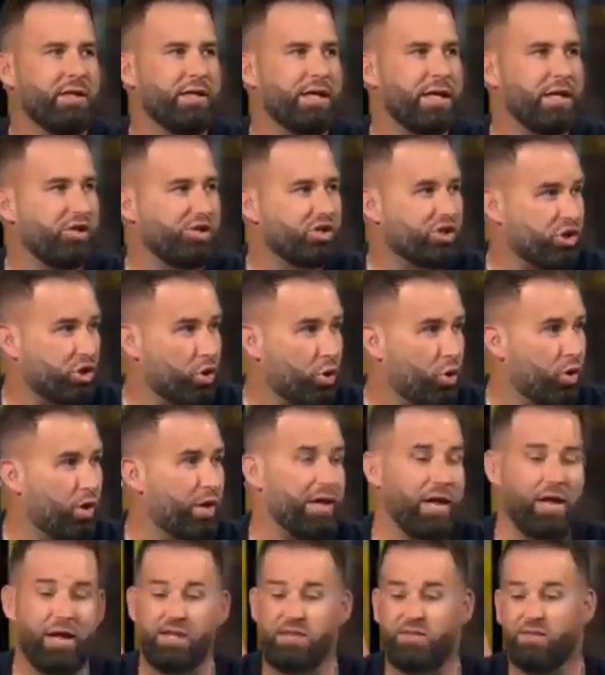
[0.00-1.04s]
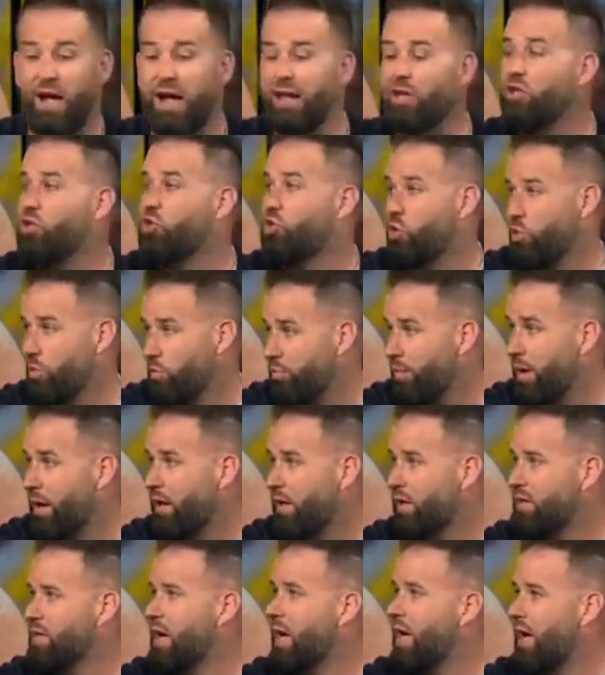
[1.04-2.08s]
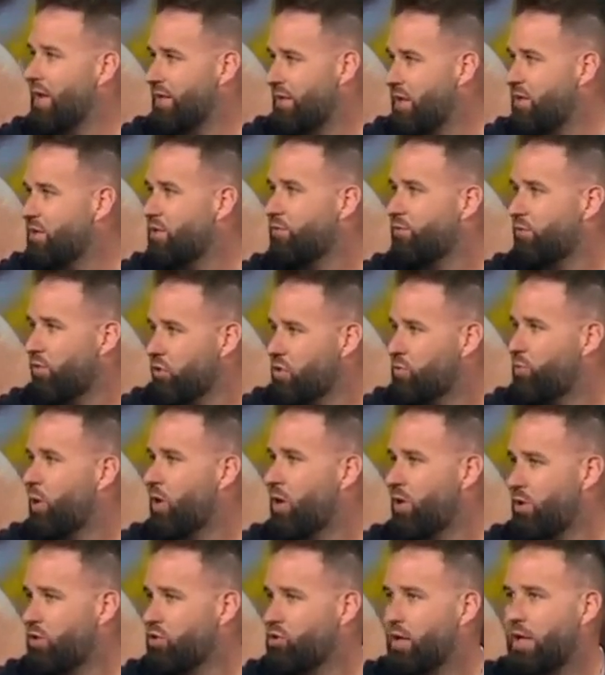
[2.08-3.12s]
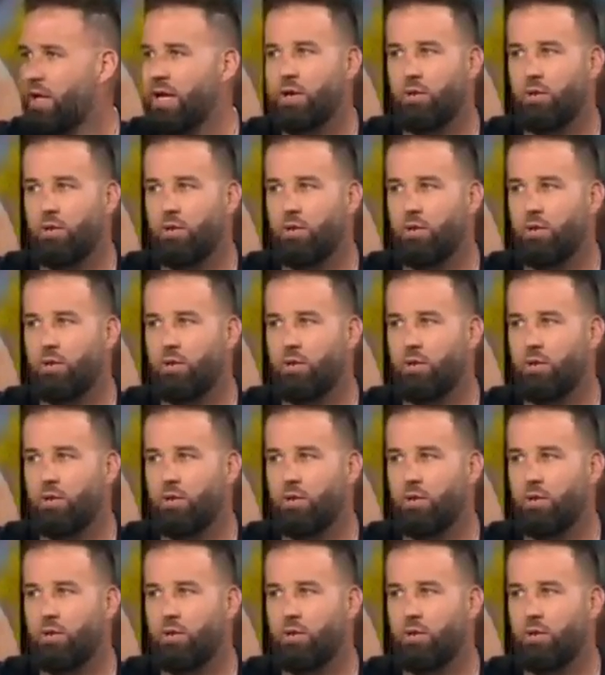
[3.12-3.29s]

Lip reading: can score, he's finally shooting better because I think the first part of the trade